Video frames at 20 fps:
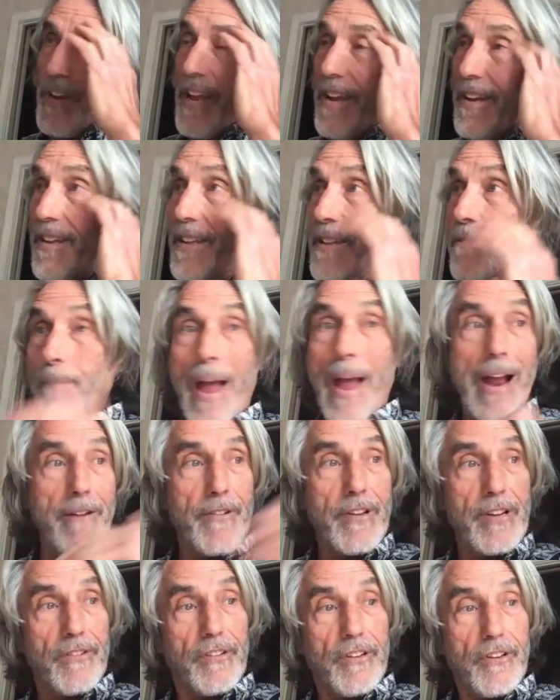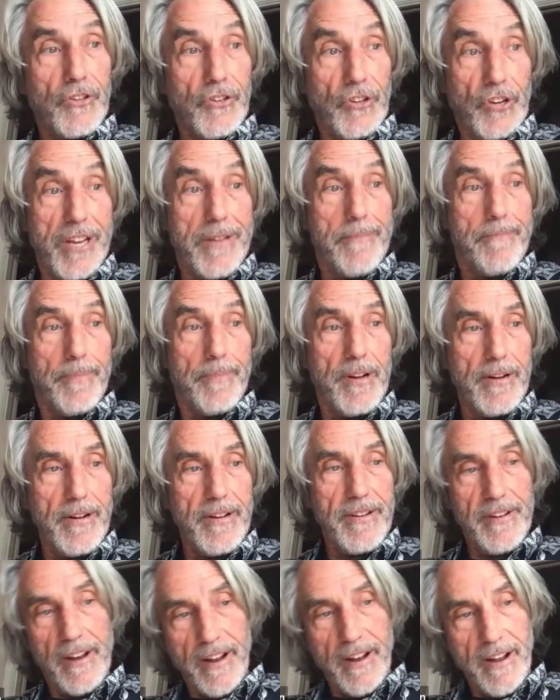and he marries a sheep,
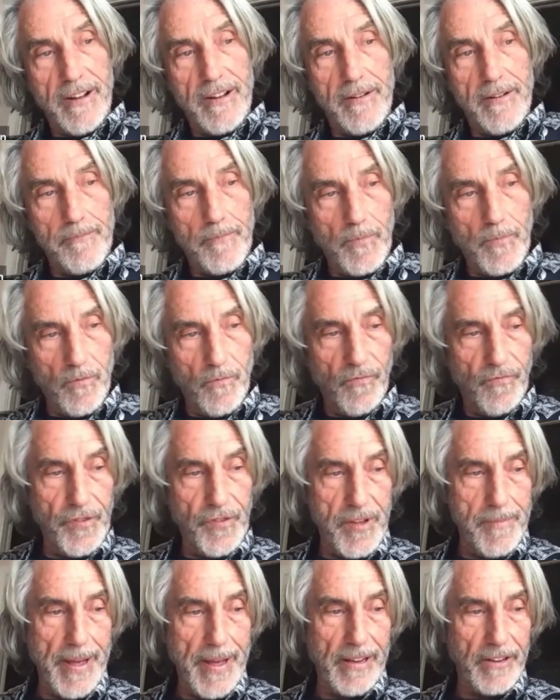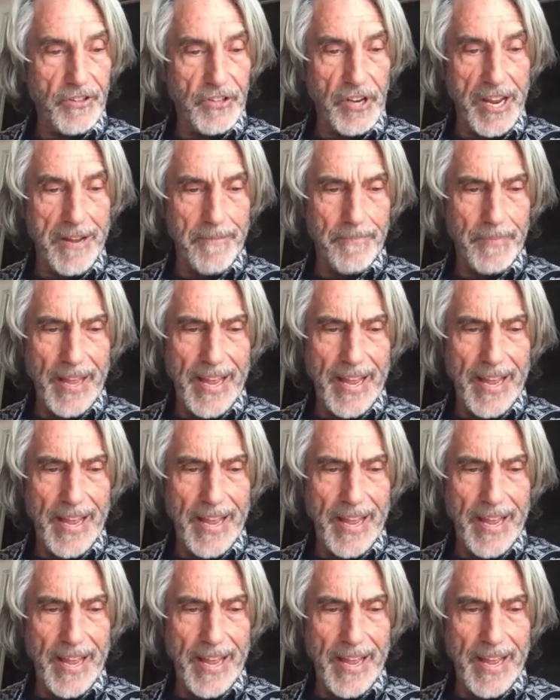a female sheep.